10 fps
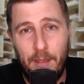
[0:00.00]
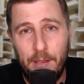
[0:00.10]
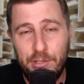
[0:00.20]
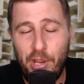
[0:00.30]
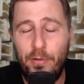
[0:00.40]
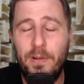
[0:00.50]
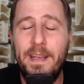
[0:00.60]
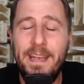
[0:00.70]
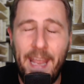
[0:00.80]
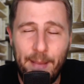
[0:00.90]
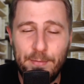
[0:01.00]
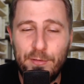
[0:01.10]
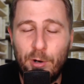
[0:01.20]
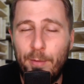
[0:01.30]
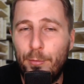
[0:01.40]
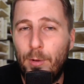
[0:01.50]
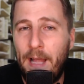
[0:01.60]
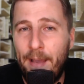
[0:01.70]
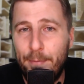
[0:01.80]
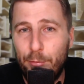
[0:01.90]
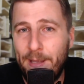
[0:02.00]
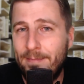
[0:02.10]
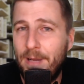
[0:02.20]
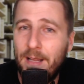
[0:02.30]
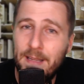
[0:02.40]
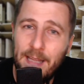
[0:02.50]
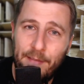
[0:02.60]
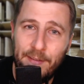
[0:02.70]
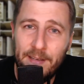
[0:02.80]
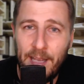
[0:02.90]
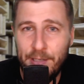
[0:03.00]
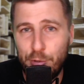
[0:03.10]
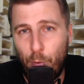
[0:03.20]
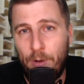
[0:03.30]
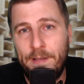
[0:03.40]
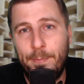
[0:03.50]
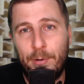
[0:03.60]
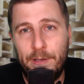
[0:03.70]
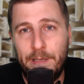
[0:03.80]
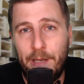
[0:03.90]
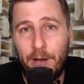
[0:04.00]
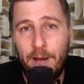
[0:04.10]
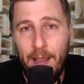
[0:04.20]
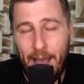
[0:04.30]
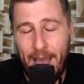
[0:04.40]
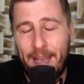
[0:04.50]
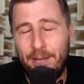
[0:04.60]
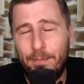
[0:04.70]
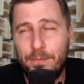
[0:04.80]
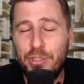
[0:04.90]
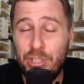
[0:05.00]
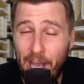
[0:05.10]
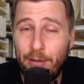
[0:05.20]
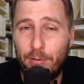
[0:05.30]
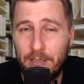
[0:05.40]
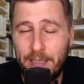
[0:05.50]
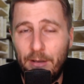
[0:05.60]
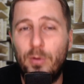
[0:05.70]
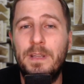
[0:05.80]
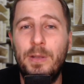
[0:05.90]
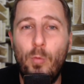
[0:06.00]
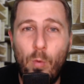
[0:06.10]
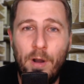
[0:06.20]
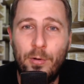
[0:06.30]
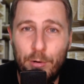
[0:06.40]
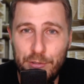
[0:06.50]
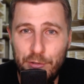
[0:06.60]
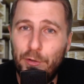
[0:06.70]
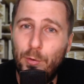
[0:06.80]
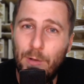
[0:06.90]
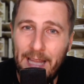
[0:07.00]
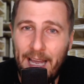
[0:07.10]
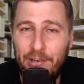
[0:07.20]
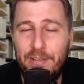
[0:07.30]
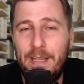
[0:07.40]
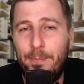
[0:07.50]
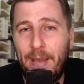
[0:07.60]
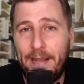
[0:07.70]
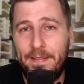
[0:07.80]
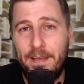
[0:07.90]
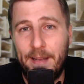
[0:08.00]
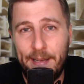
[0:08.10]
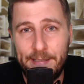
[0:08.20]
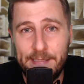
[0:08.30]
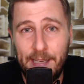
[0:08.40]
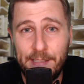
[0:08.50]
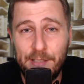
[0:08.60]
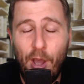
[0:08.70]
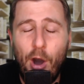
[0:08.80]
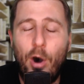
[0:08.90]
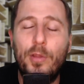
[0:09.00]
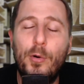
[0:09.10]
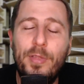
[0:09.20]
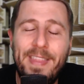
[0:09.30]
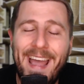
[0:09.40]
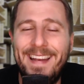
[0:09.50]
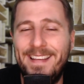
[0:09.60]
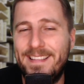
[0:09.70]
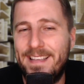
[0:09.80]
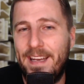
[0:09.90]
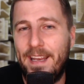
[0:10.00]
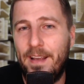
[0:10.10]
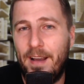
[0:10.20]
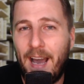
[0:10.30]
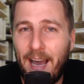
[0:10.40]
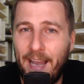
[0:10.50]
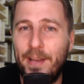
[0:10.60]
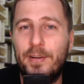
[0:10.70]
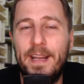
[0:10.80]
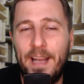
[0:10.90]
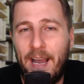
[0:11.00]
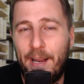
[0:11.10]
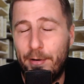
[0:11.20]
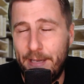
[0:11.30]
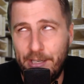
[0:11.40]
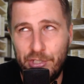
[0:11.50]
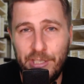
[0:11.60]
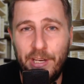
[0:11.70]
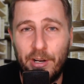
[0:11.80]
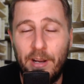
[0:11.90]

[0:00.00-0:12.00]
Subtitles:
Generally, named storms will have between 11 and 20 per year, and generally only 1 or 2 will actually impact the United States, although that is getting higher and higher each year.